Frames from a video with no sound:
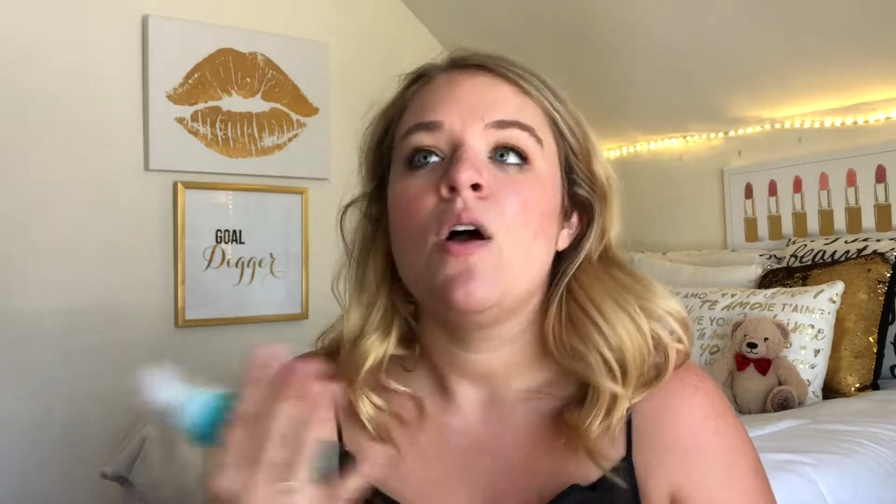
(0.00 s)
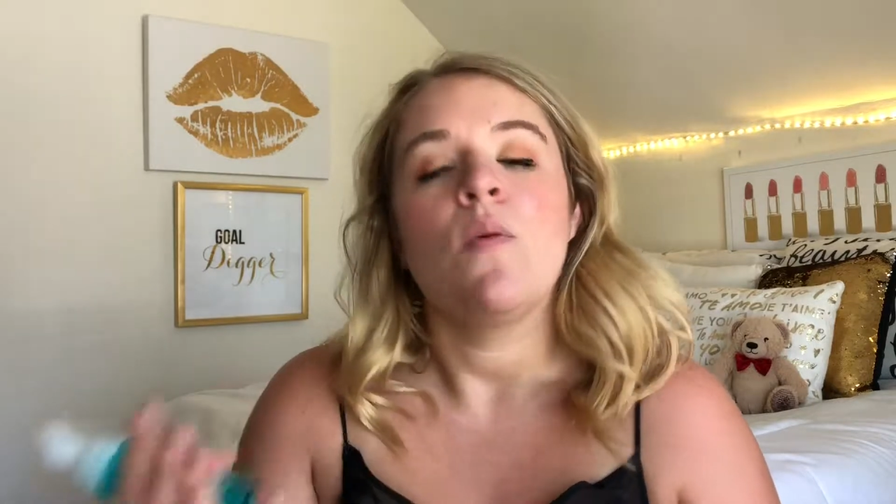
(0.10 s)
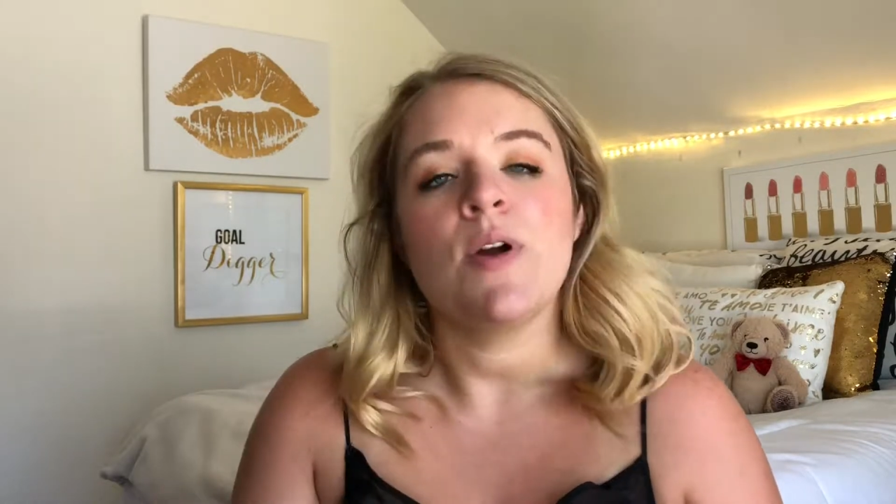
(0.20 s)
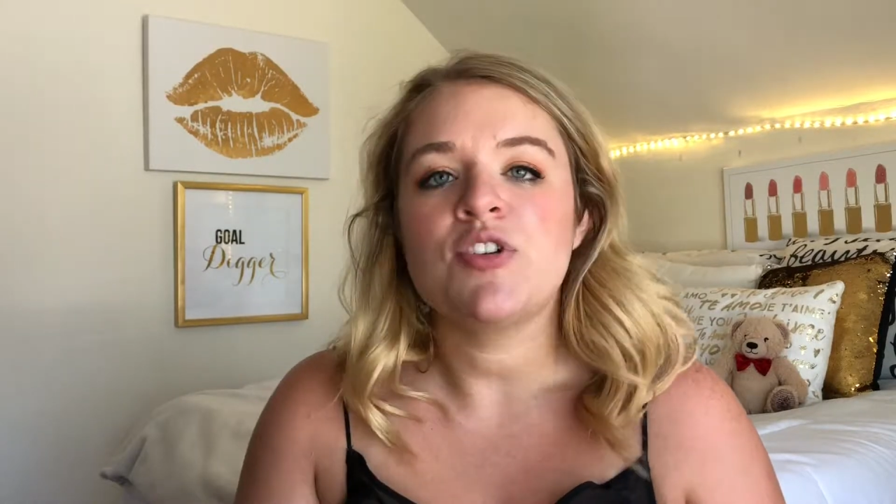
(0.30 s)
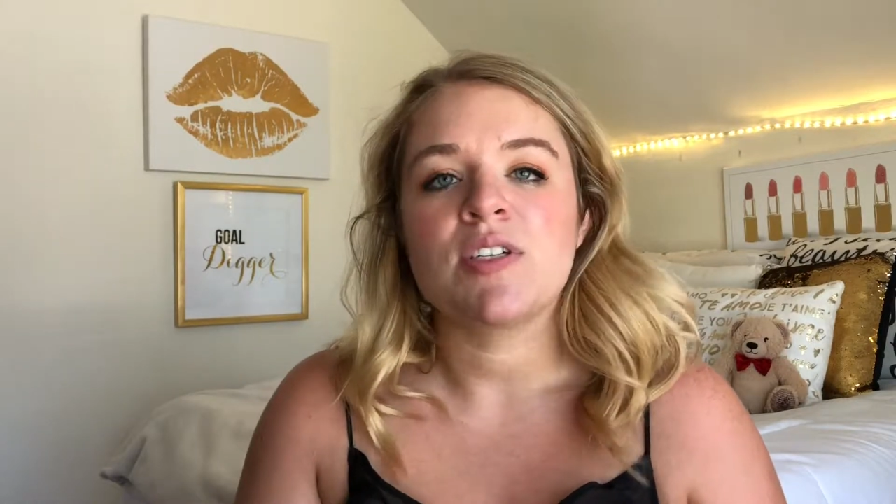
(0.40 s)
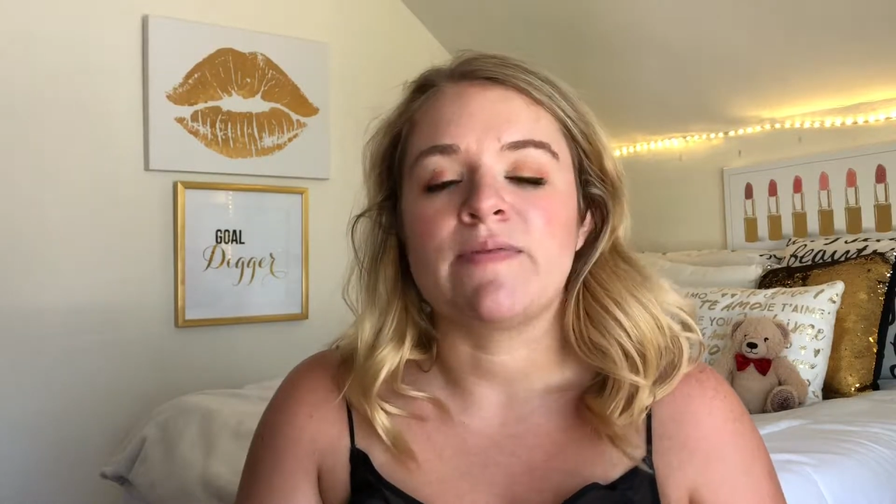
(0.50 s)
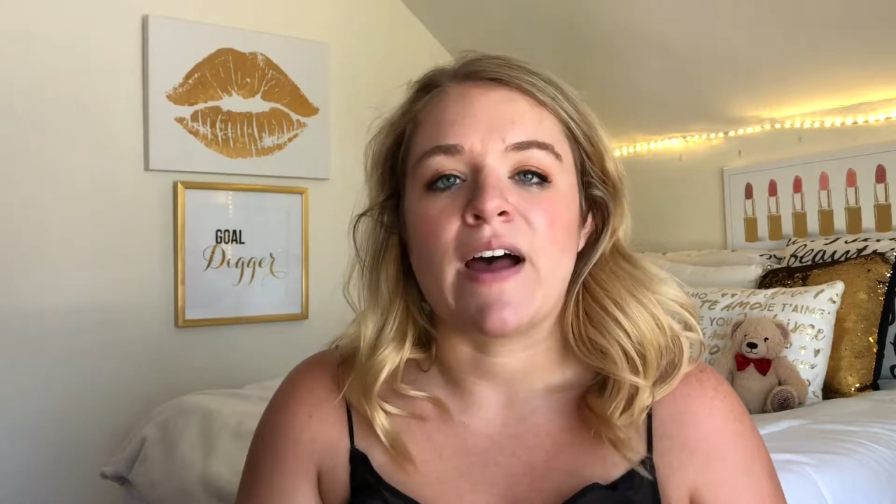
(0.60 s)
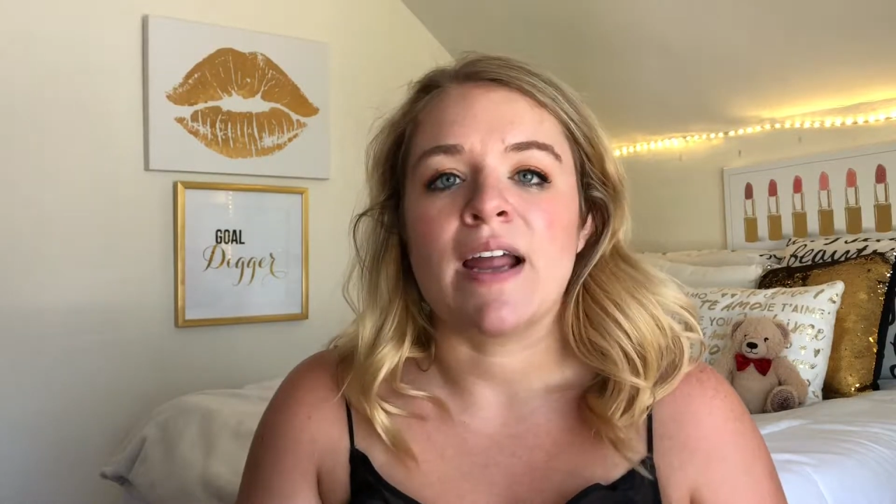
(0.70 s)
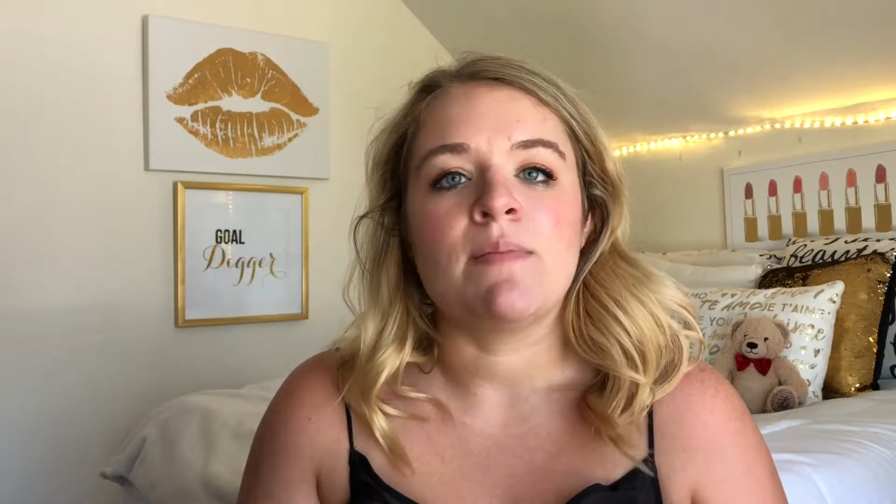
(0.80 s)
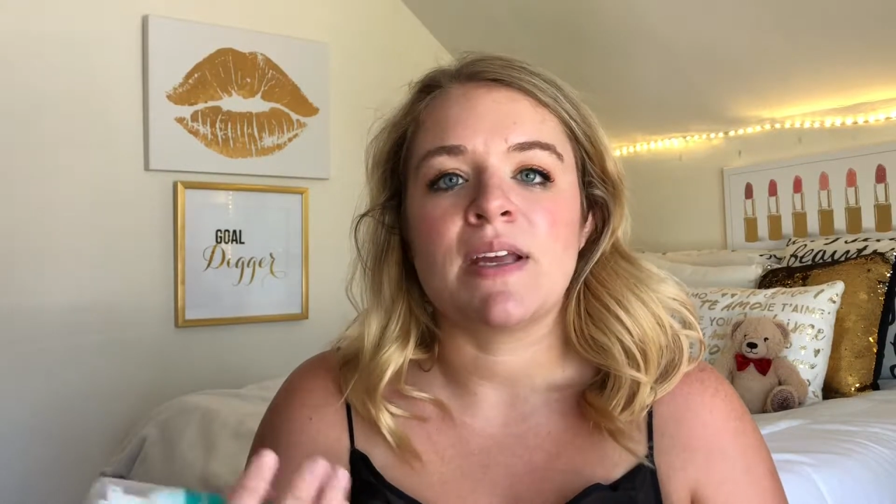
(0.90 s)
which is
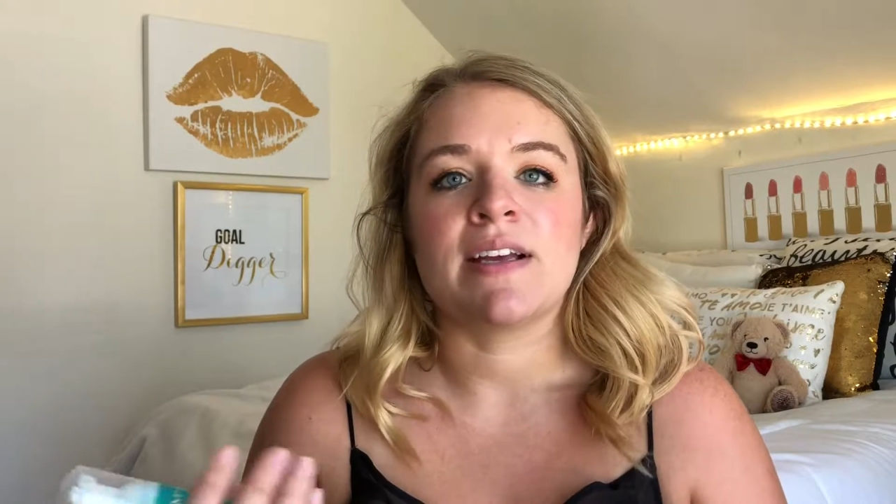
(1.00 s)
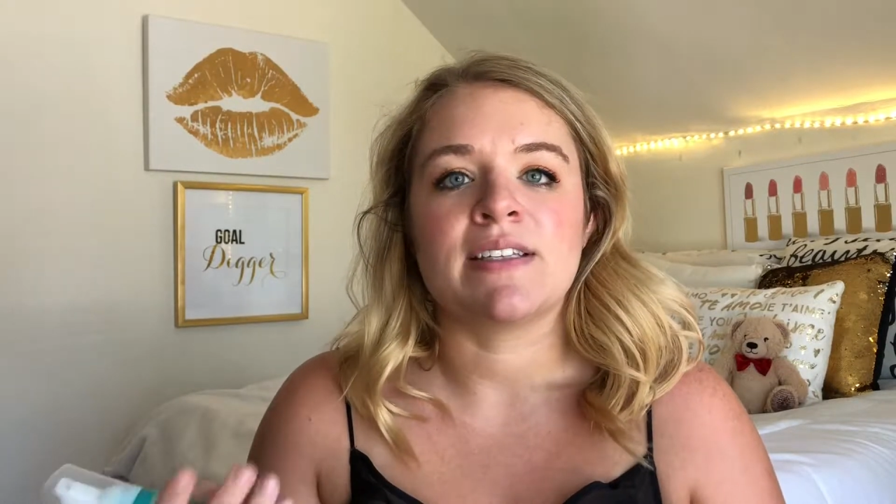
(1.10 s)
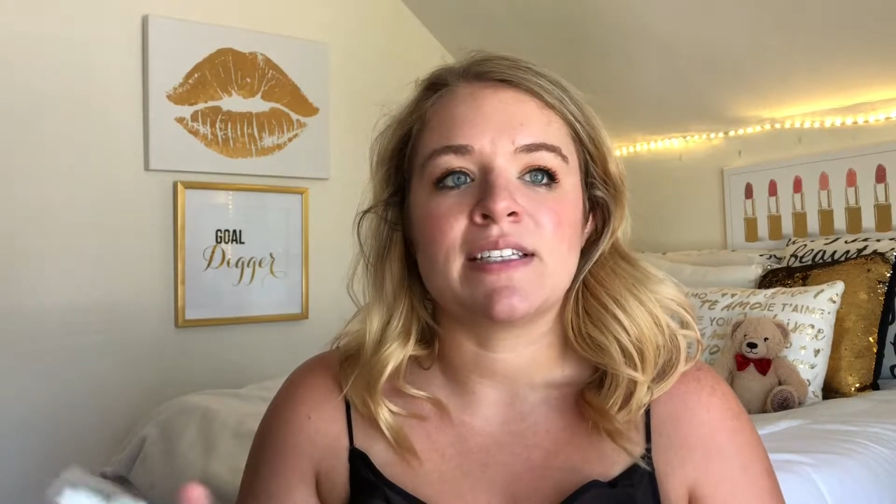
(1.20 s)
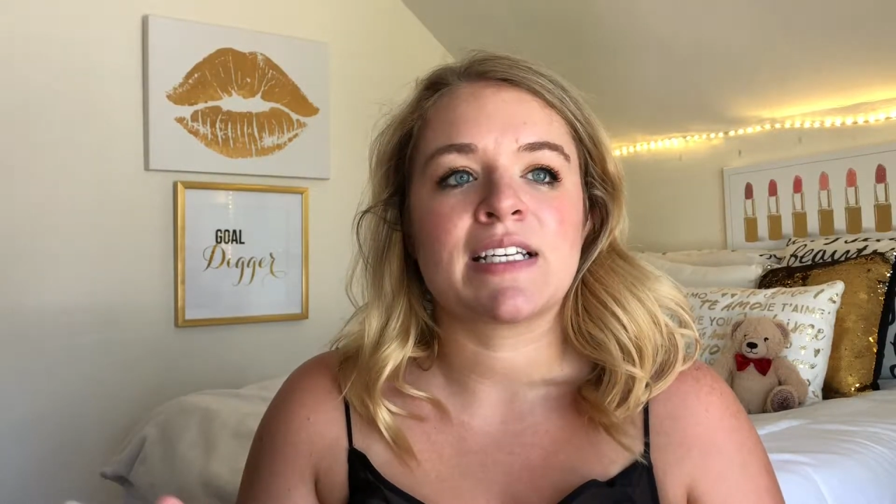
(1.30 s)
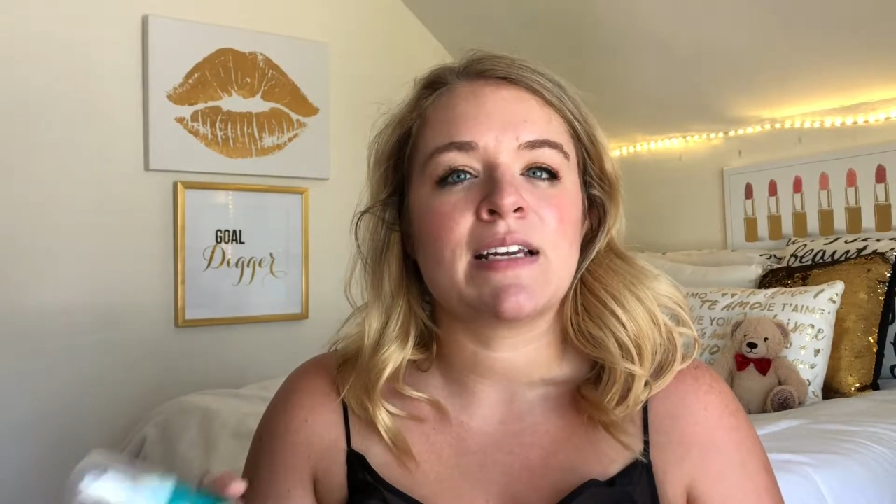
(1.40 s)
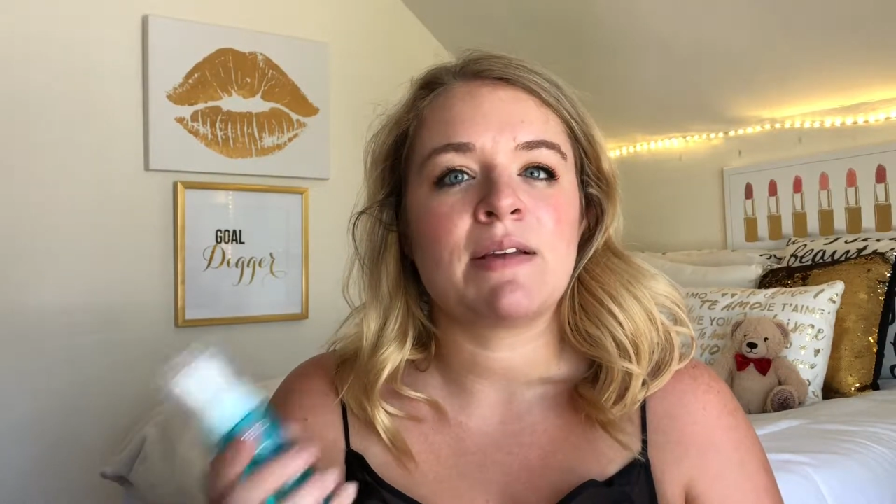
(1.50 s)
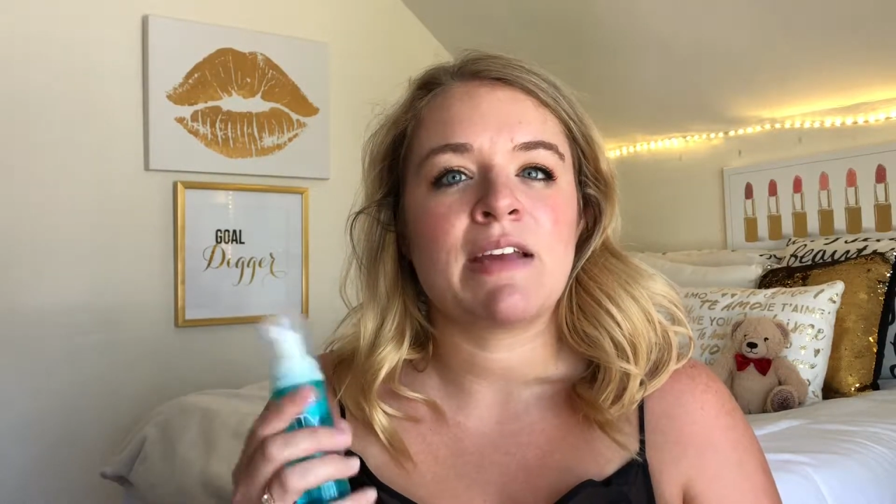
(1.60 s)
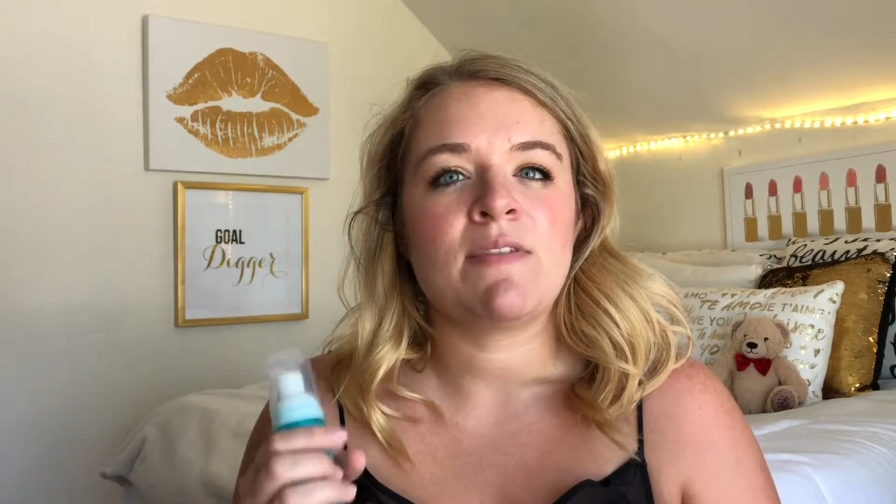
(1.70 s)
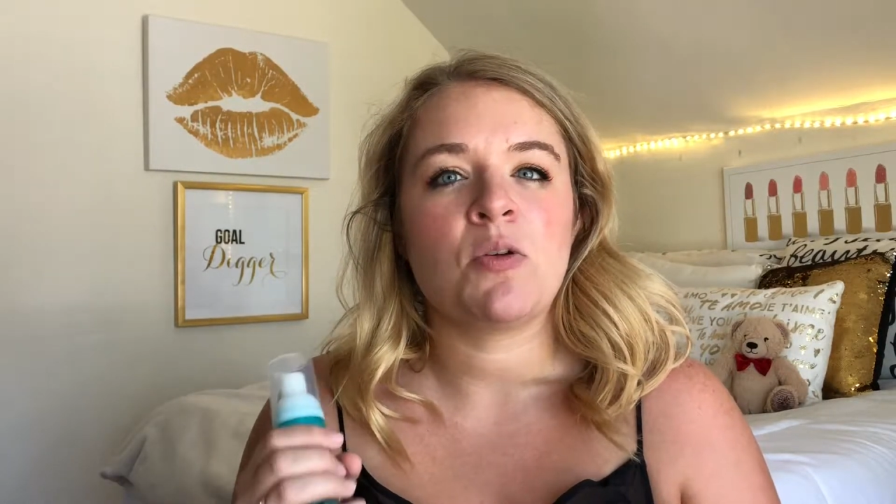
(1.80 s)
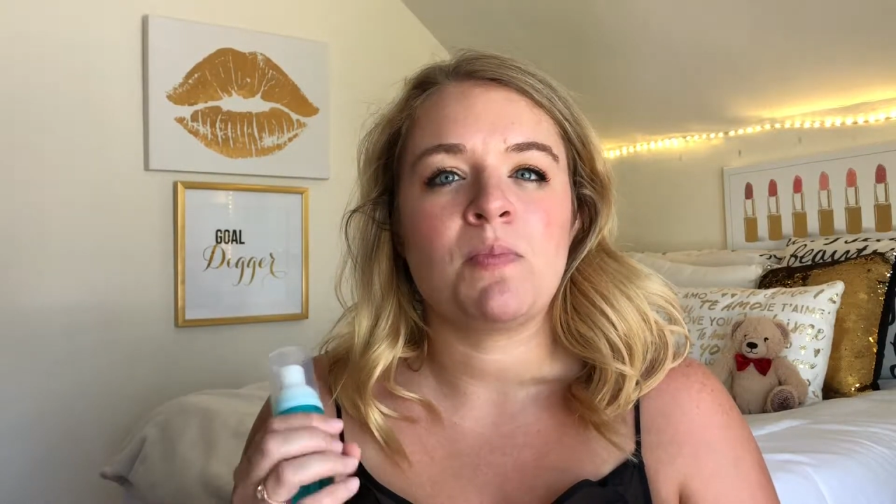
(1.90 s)
fine because it's going to
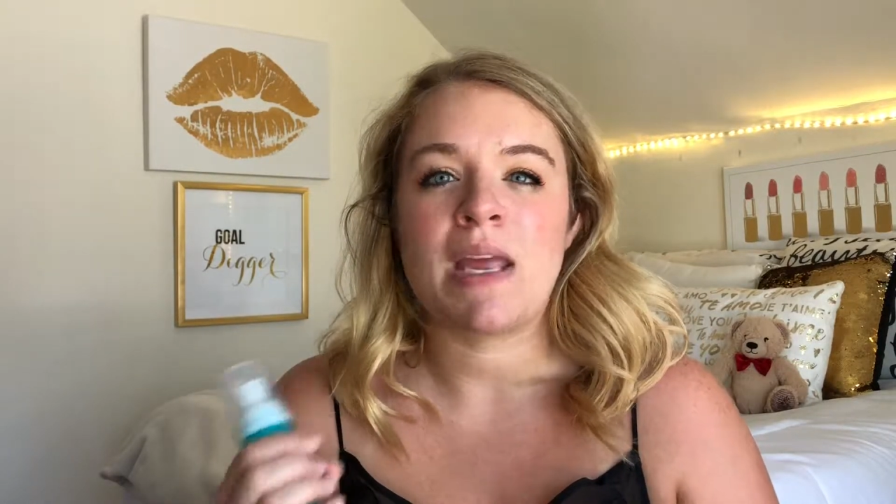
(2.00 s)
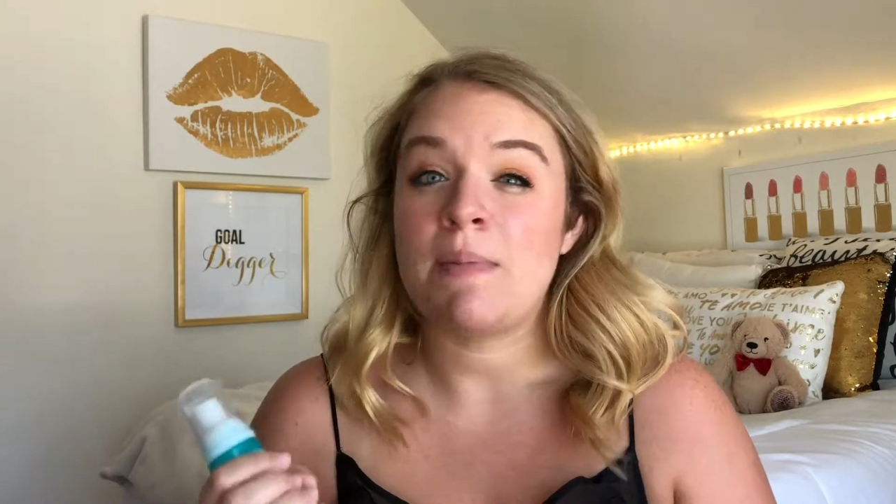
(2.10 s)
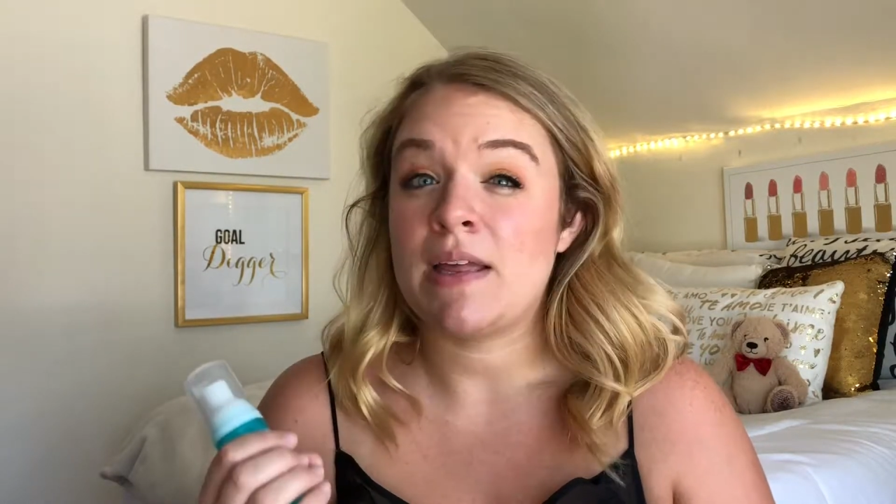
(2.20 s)
give you maybe